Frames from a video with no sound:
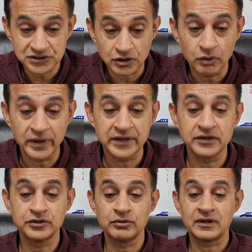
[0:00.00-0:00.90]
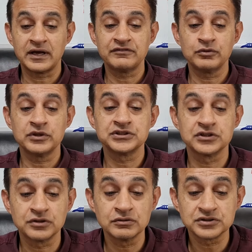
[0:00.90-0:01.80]
So go ahead and do that if you wish
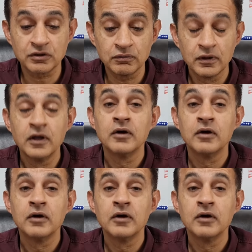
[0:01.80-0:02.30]
to do so.